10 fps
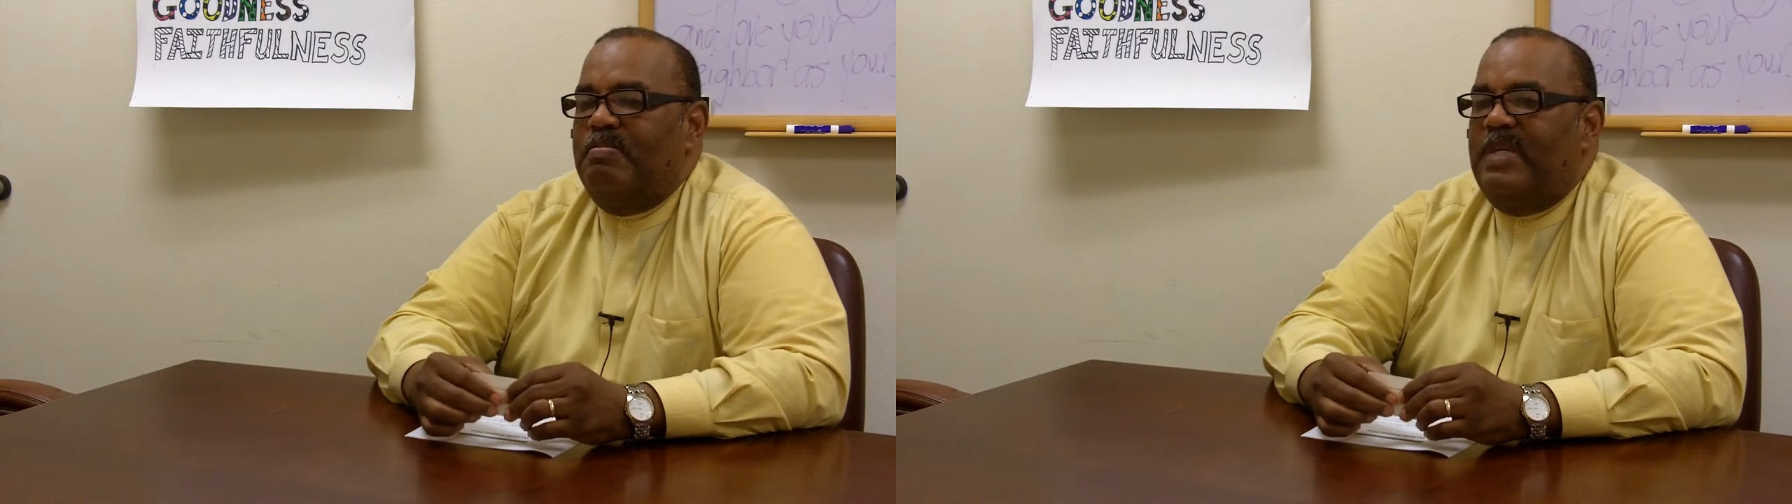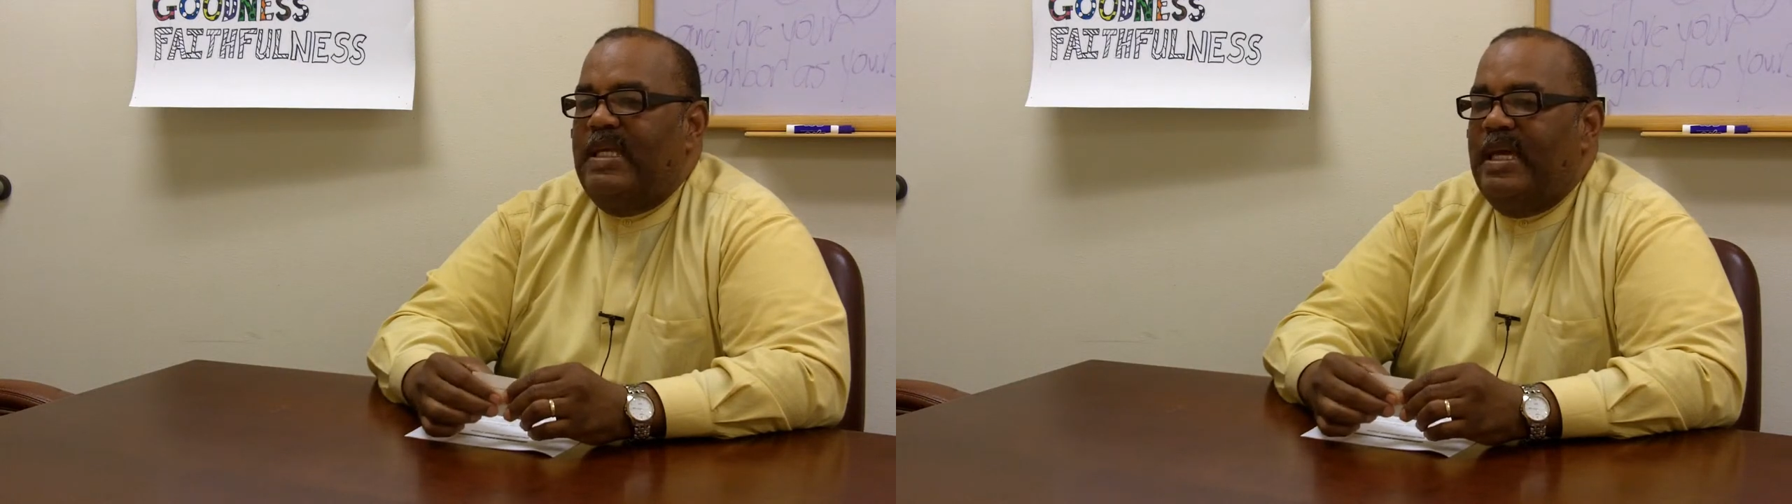
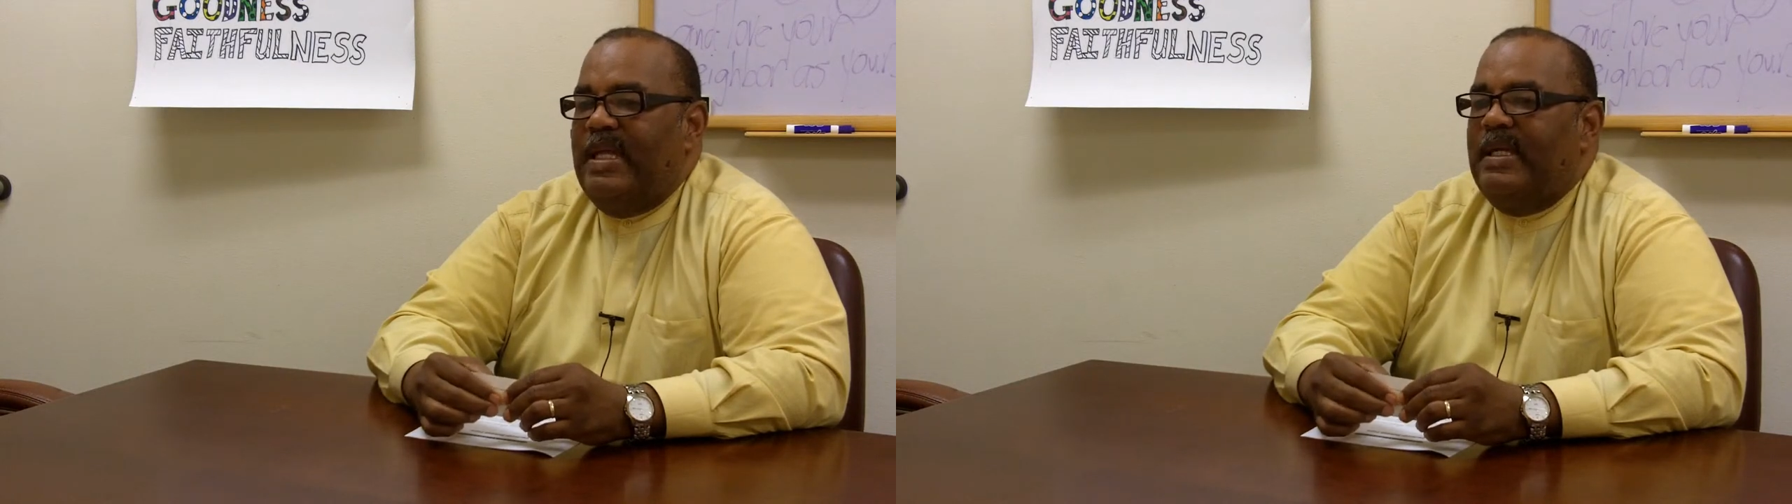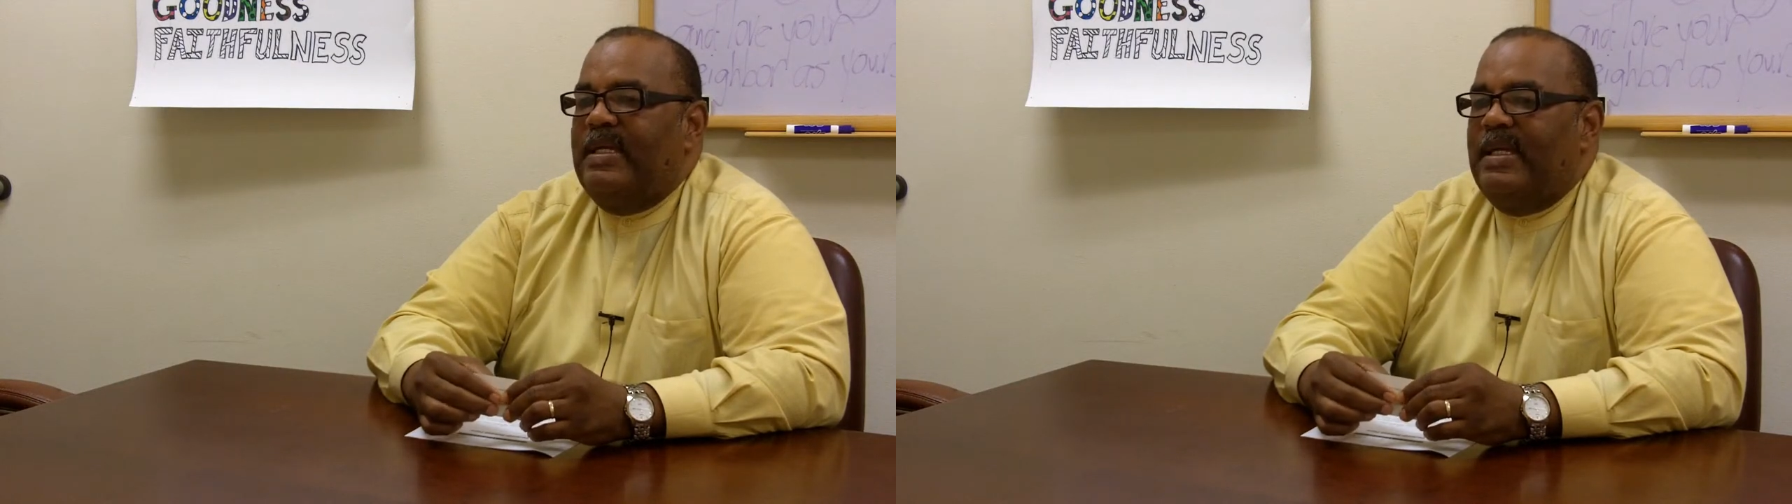
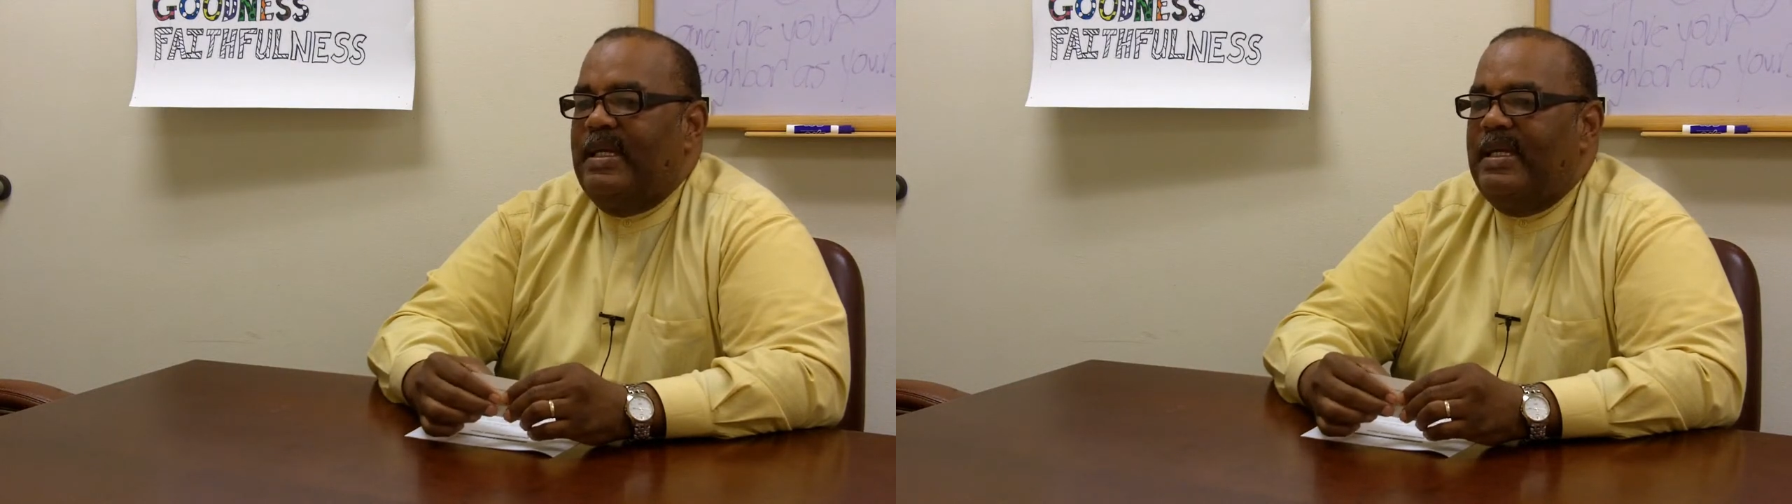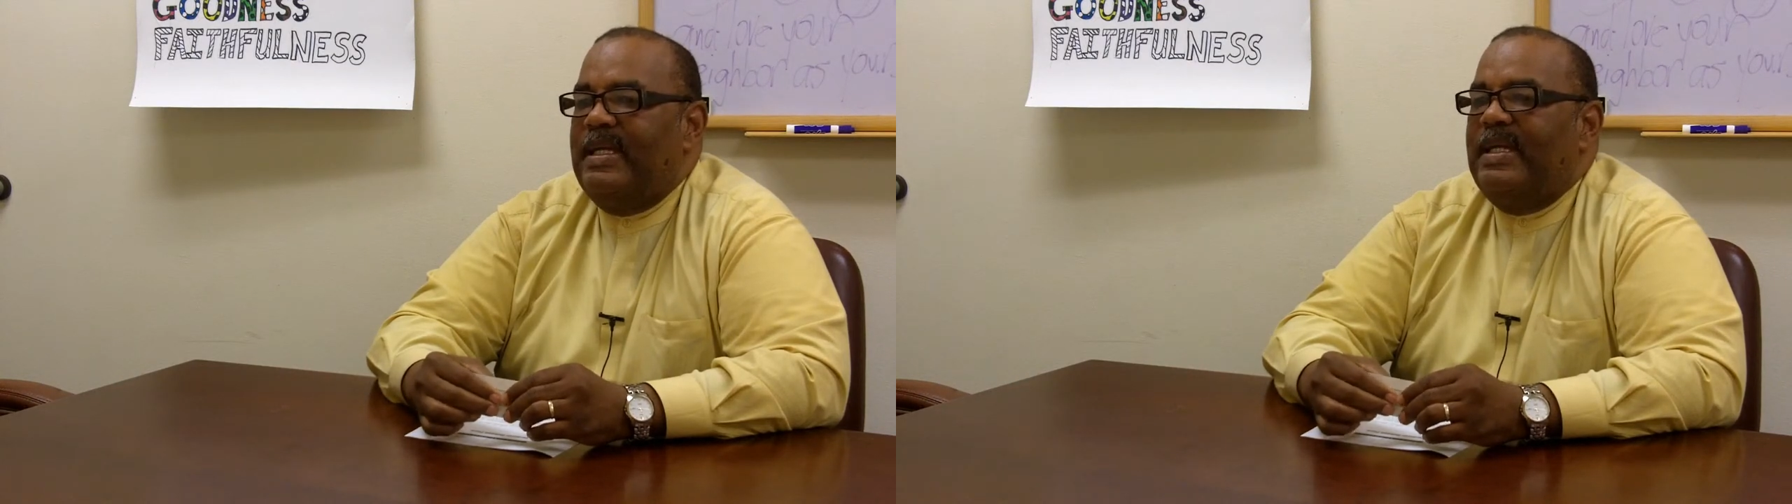beginning,
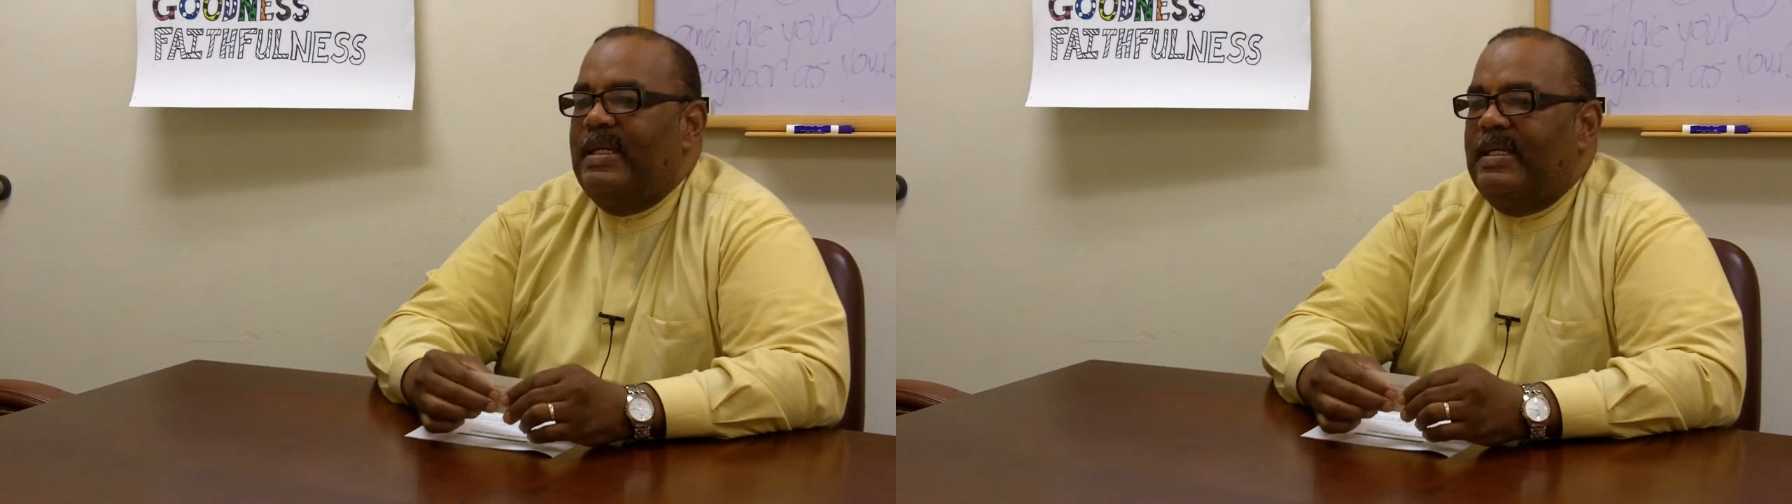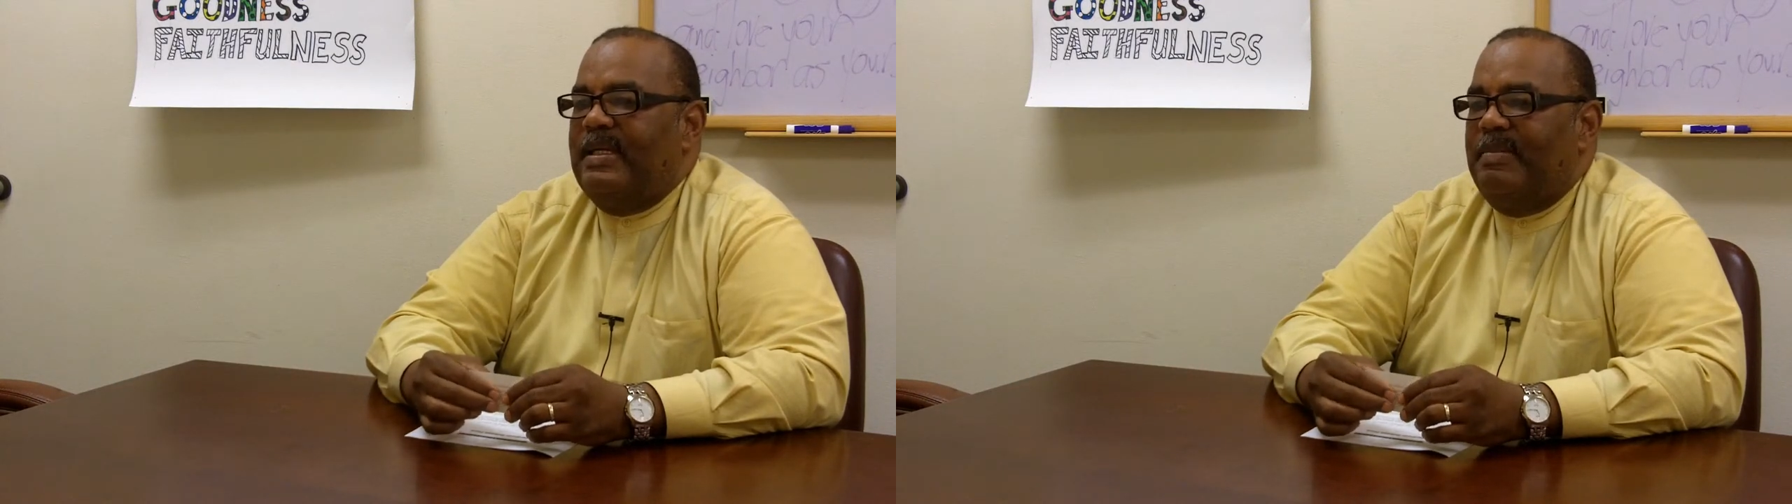ending,